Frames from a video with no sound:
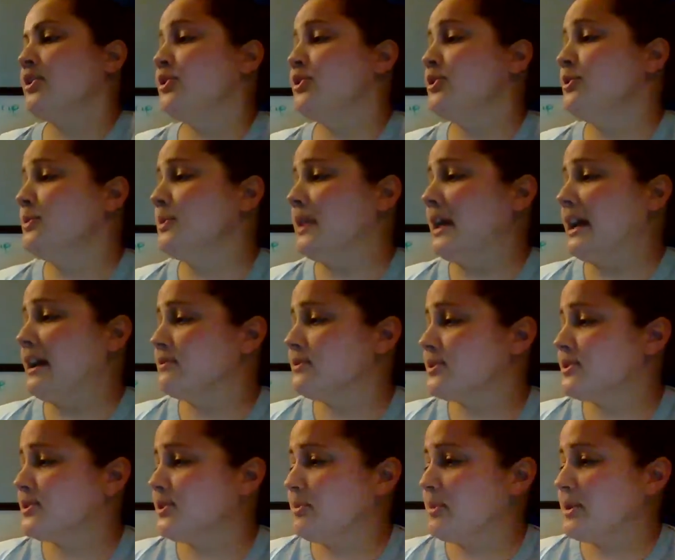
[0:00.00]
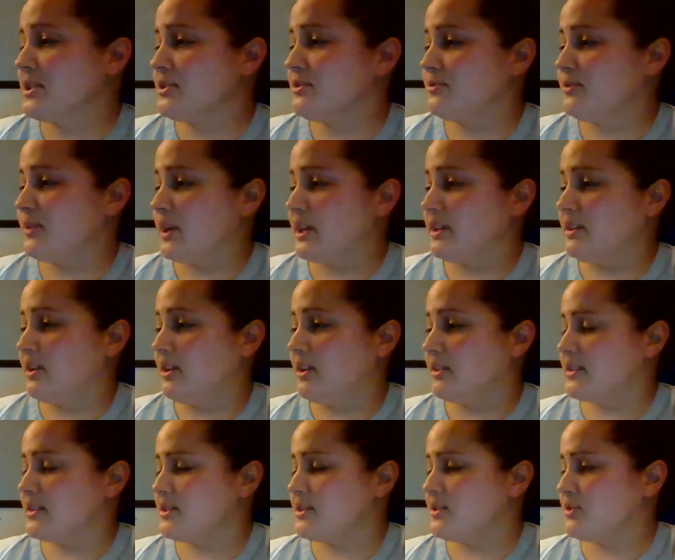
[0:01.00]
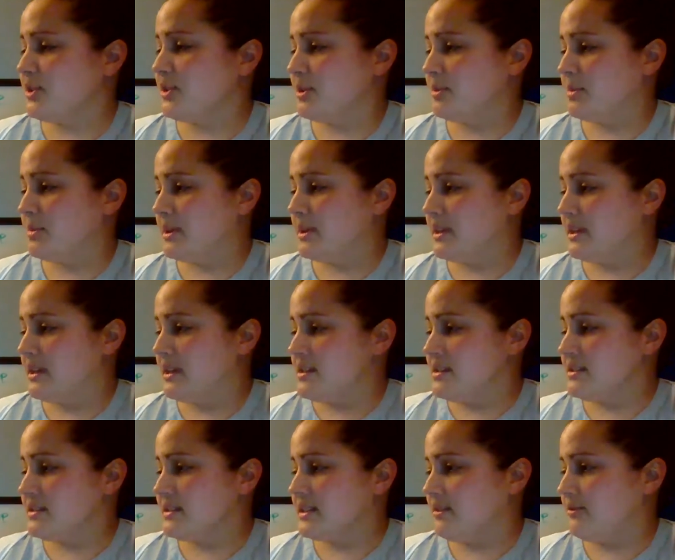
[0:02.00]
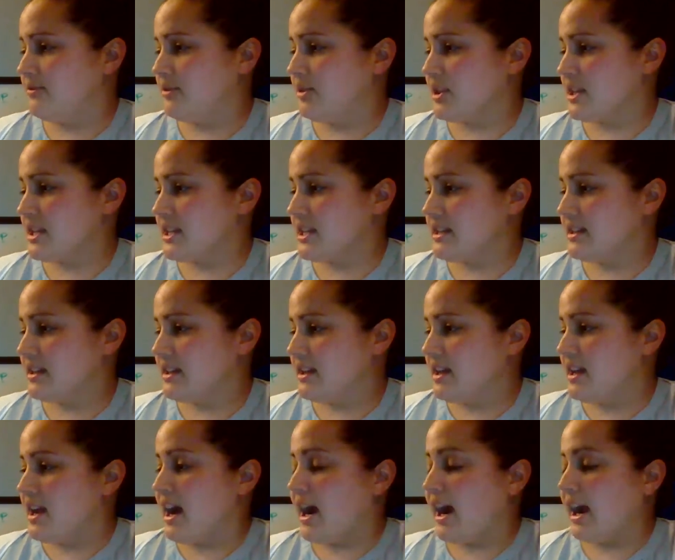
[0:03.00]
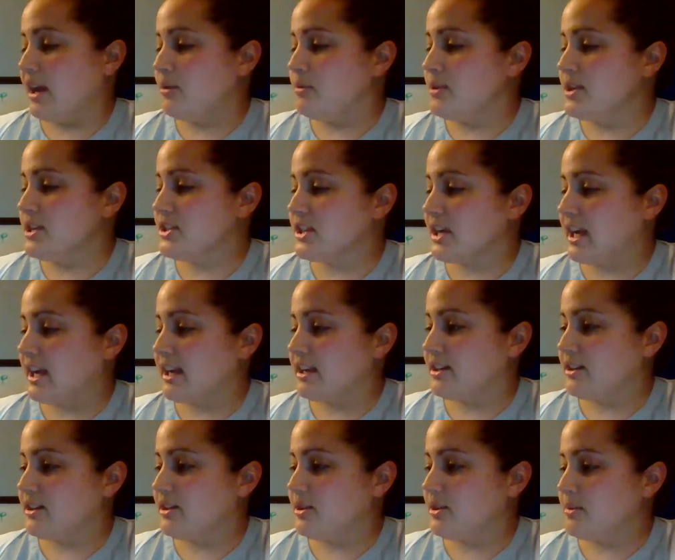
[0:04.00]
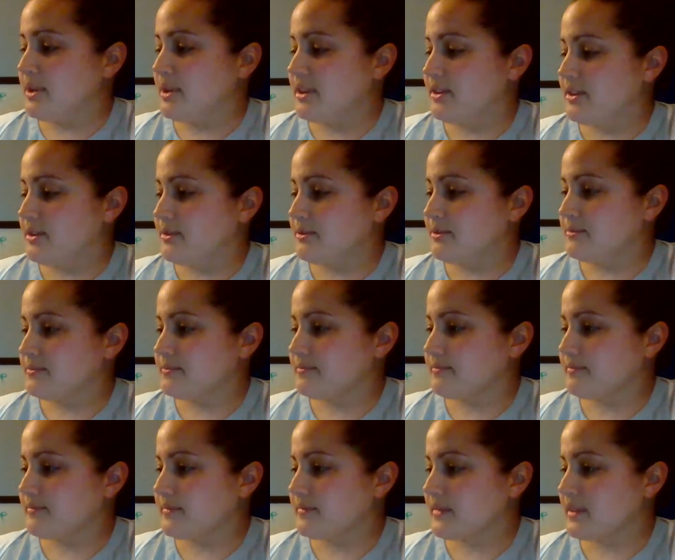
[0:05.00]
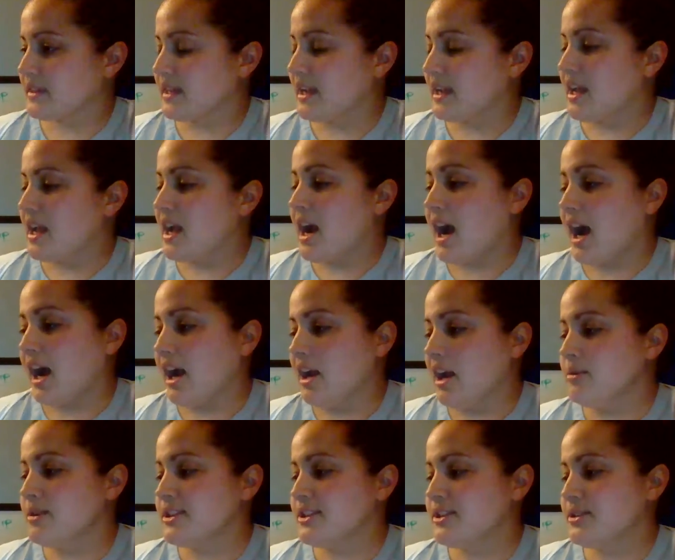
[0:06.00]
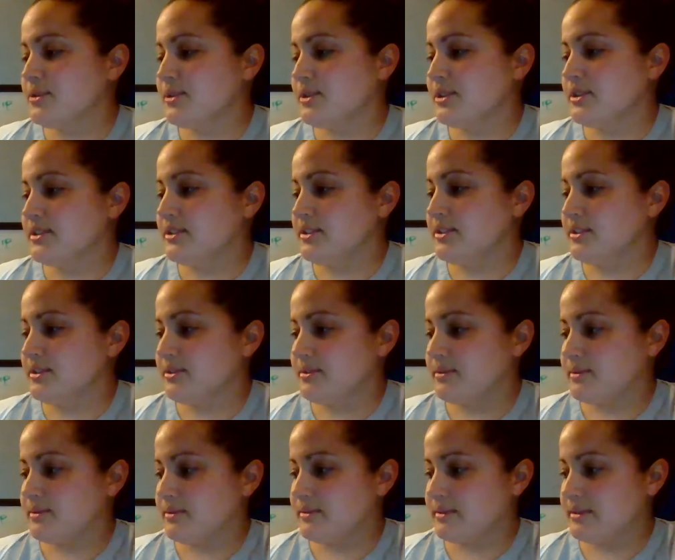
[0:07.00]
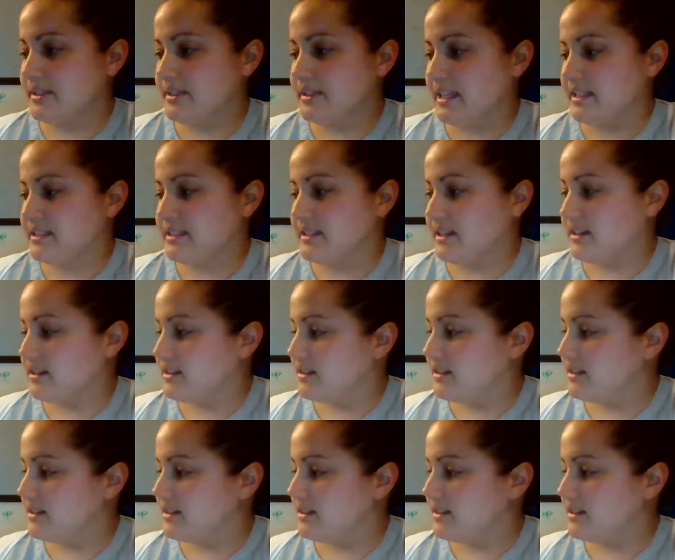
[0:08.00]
You will have so much fun on this trip, said Froggy. I wish I could go with you. I wish you could too, said Duck.